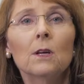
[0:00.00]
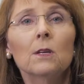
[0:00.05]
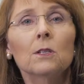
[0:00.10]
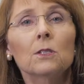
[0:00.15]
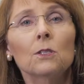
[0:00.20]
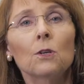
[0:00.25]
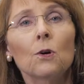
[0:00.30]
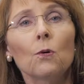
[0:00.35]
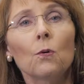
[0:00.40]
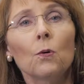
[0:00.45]

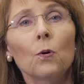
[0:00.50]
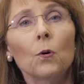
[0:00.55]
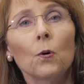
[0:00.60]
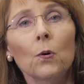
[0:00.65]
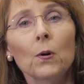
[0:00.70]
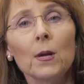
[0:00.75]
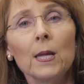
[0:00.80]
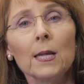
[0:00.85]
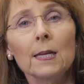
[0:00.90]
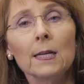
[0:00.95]
So
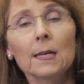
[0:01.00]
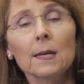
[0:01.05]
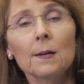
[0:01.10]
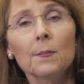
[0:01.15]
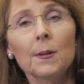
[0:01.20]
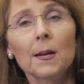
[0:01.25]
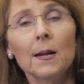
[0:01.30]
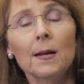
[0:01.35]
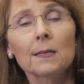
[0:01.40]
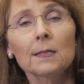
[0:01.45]
her
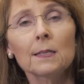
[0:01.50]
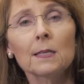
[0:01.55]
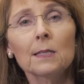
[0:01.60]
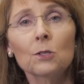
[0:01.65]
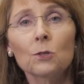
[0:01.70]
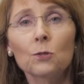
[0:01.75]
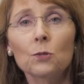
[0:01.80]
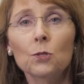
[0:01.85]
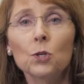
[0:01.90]
income and assets are